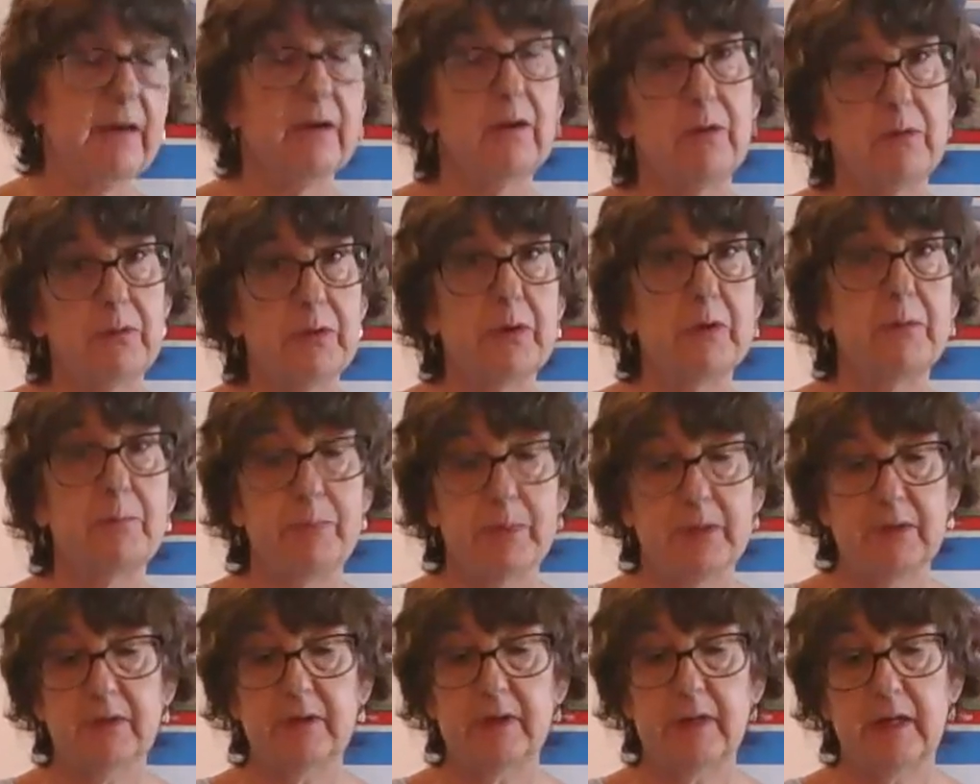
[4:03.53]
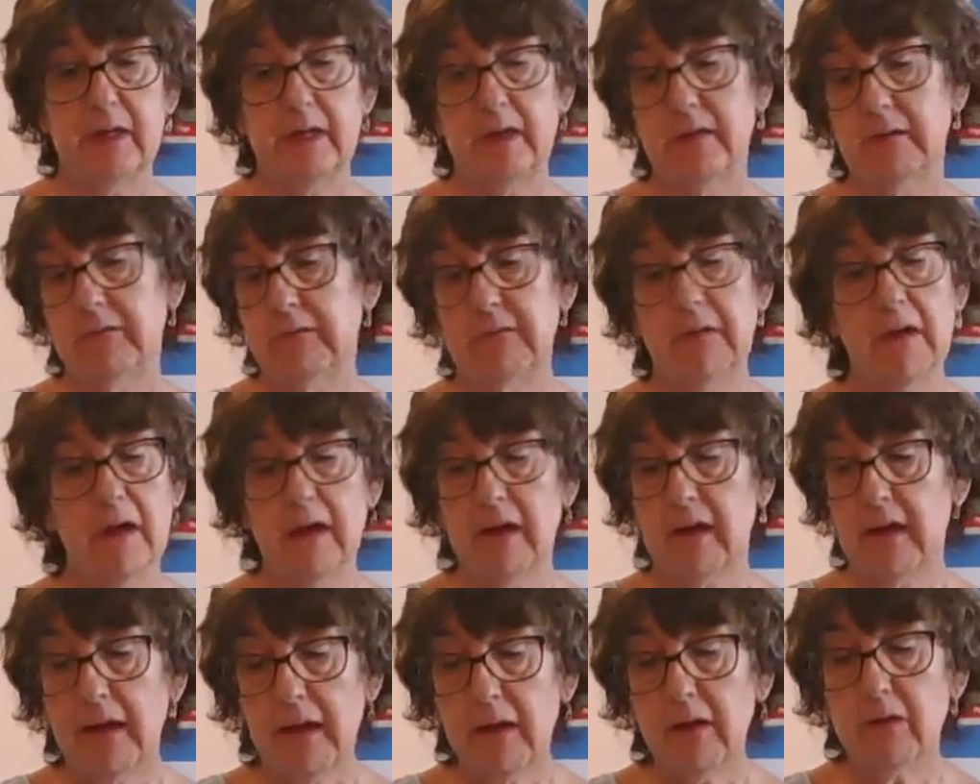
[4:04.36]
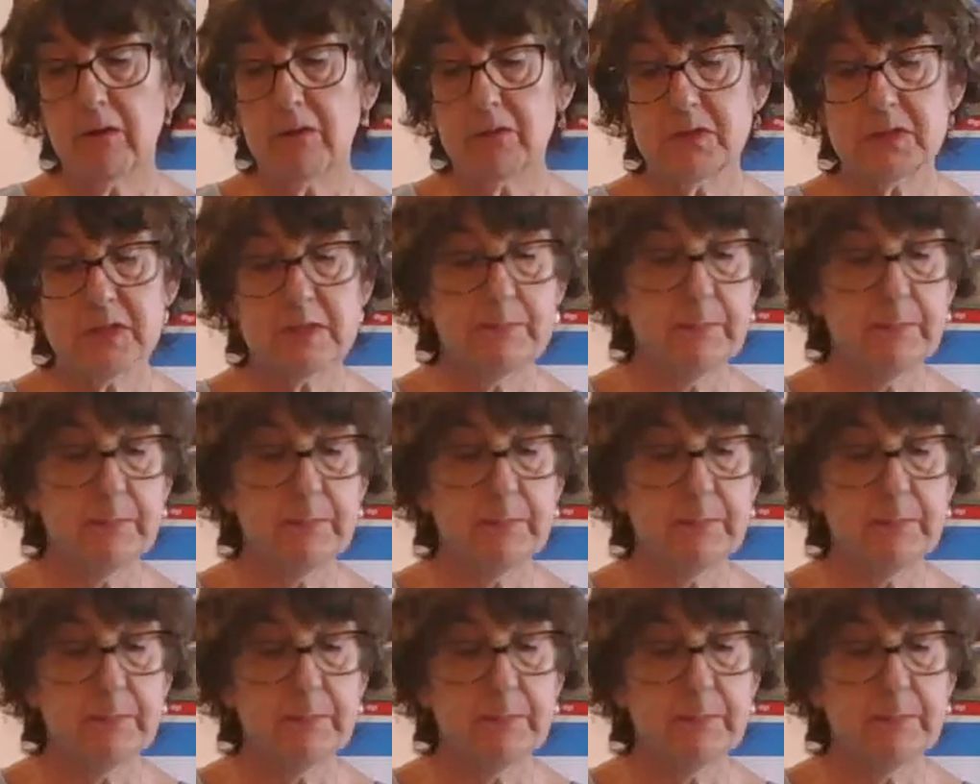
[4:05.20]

oh, you're building a house,